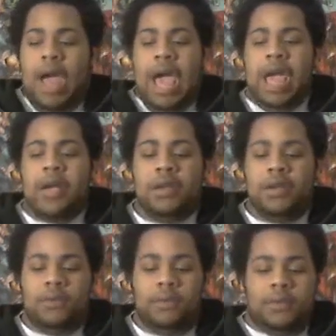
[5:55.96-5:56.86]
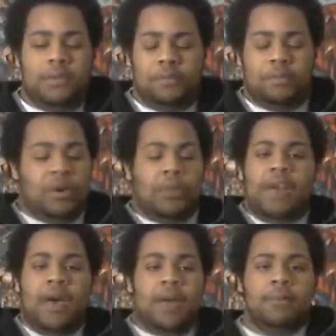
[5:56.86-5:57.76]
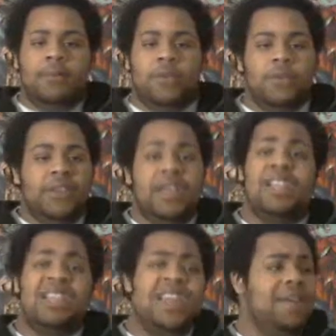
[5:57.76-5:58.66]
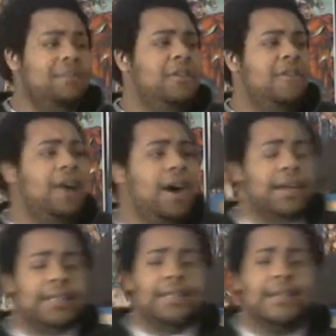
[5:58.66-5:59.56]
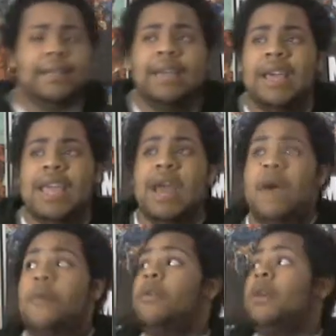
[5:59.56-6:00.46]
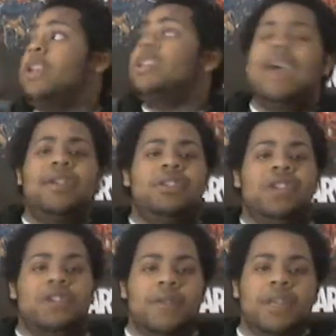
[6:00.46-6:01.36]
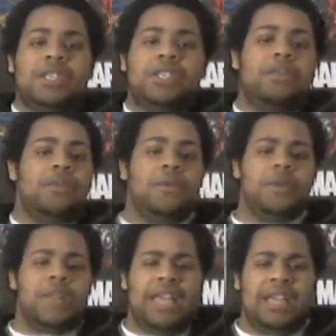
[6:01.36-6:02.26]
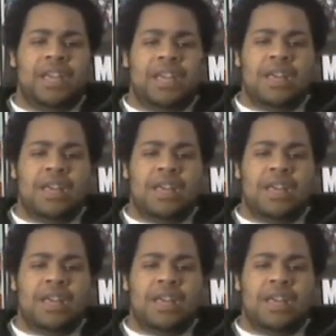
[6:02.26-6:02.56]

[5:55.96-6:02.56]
And you both times we were saying, damn, they're fucked. And now we're in that generation where we're like,